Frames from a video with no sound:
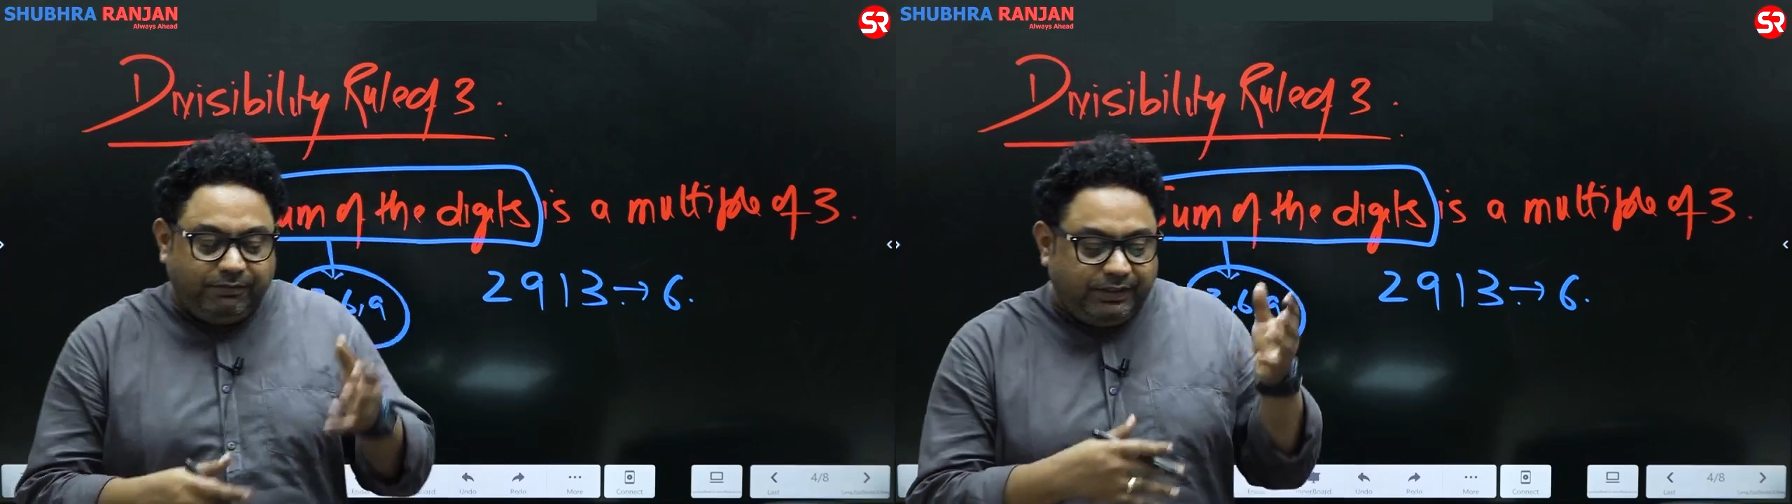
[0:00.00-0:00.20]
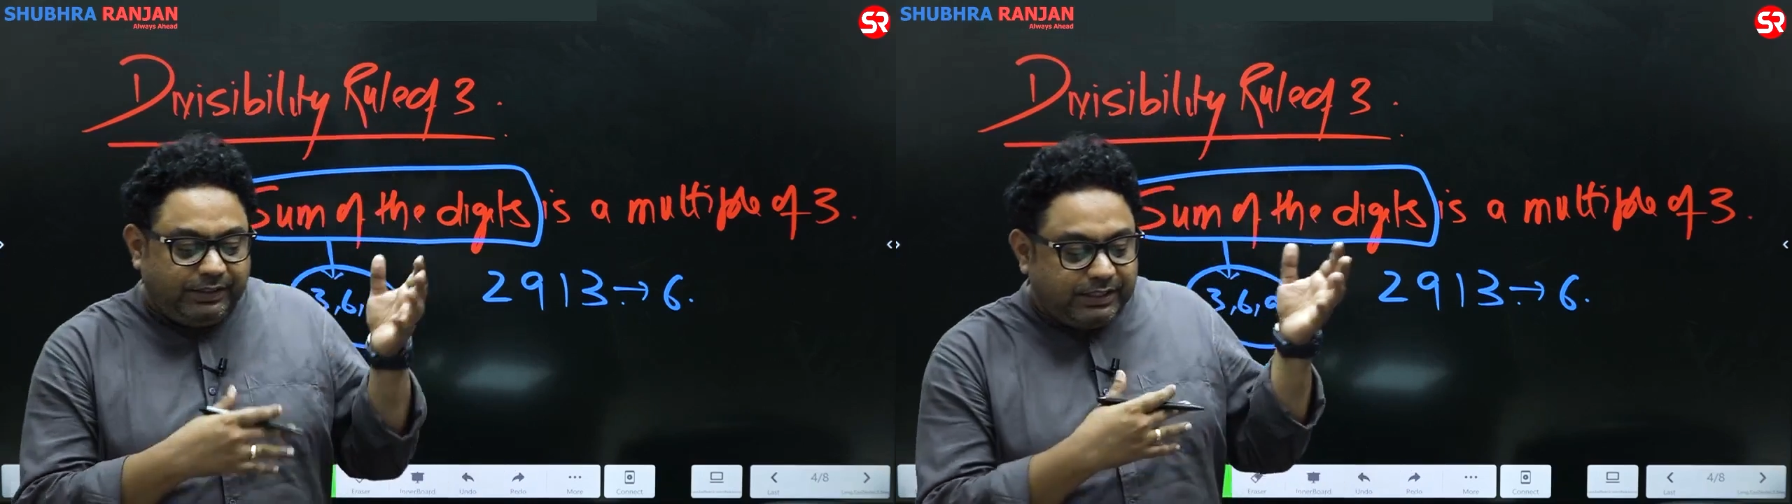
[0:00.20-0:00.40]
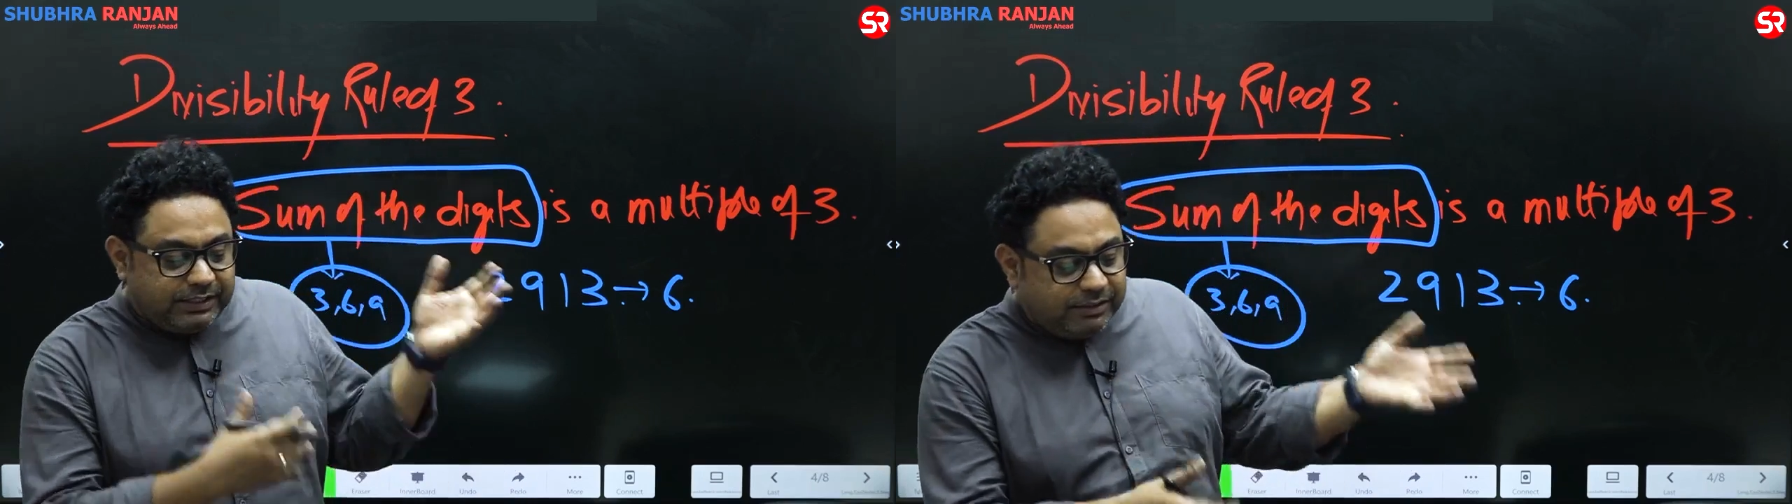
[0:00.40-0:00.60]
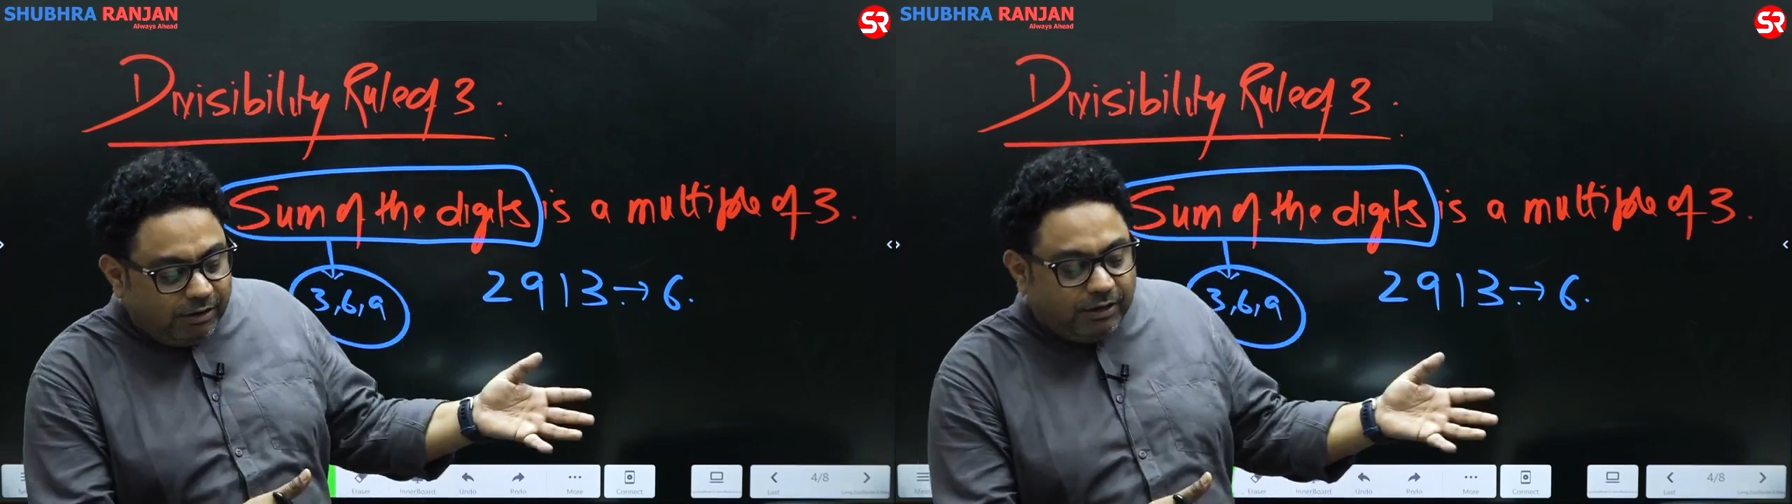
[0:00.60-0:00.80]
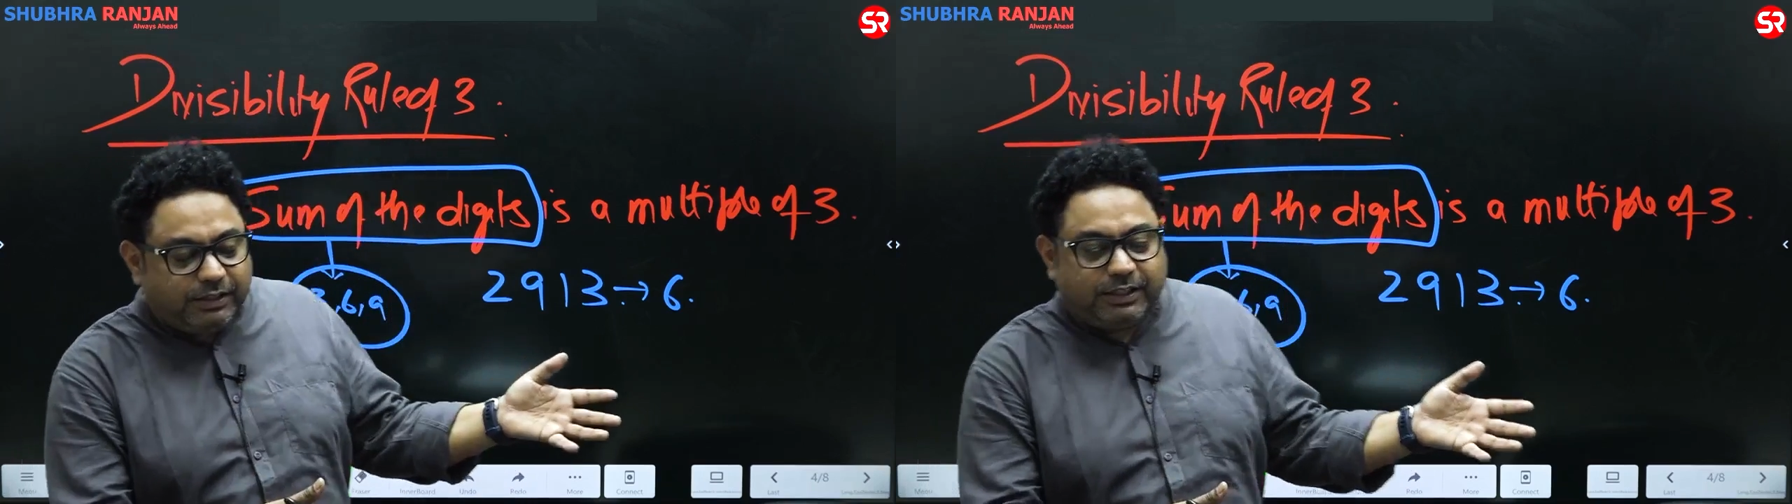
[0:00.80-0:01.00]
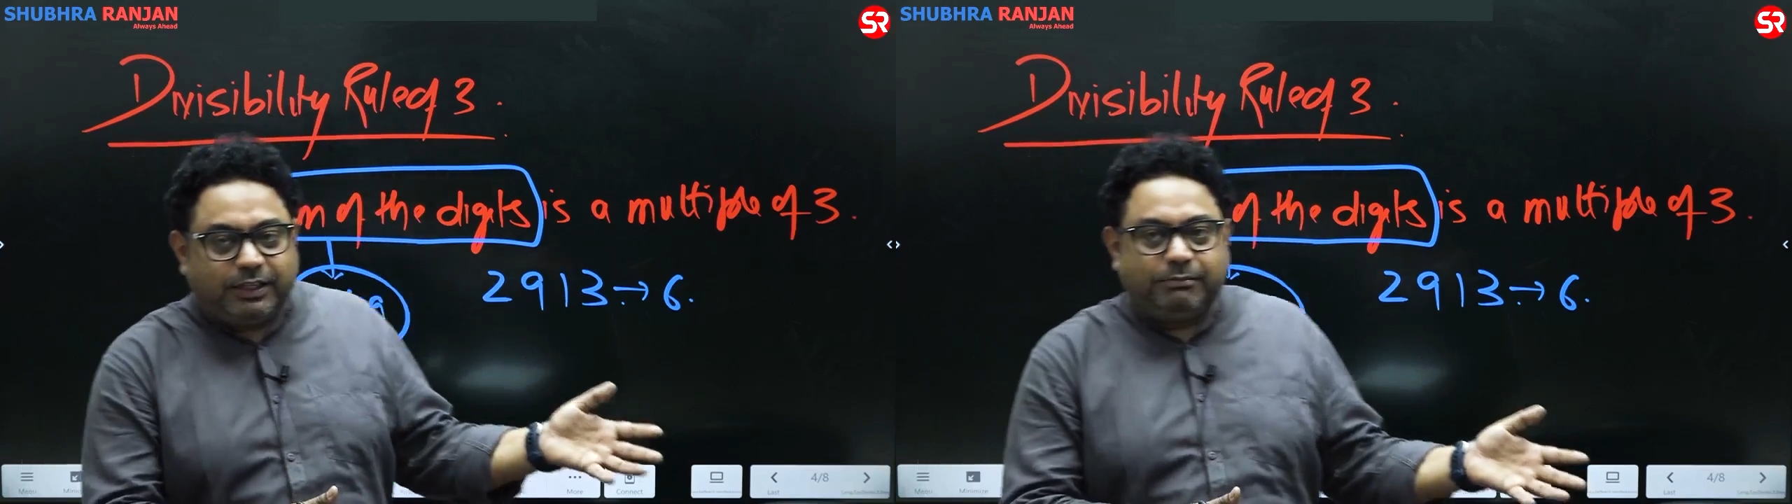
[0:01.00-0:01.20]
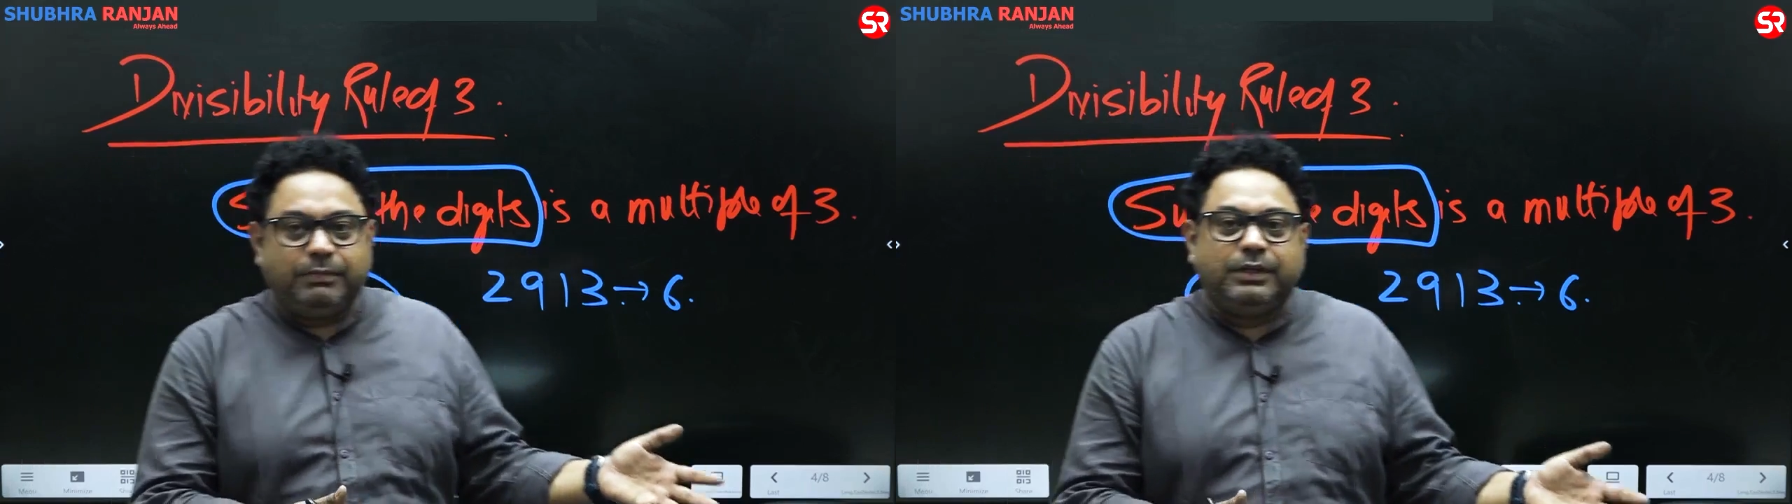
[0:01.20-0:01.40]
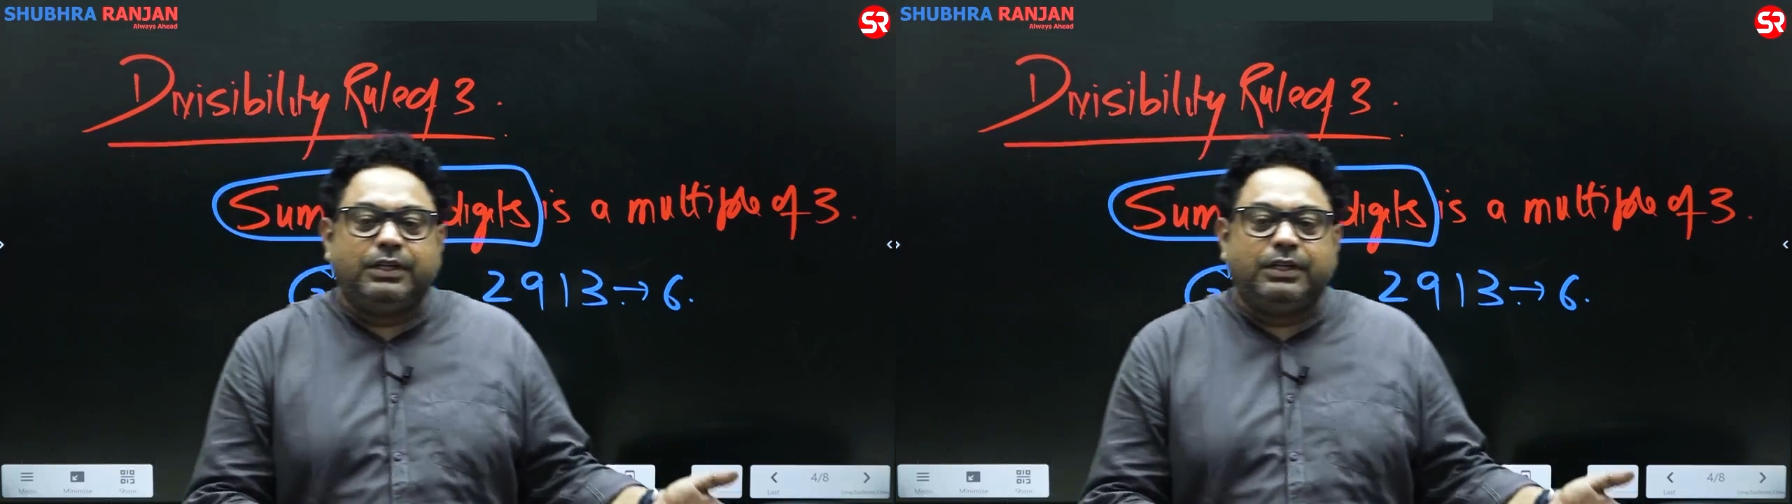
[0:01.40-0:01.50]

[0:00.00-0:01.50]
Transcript: it does not come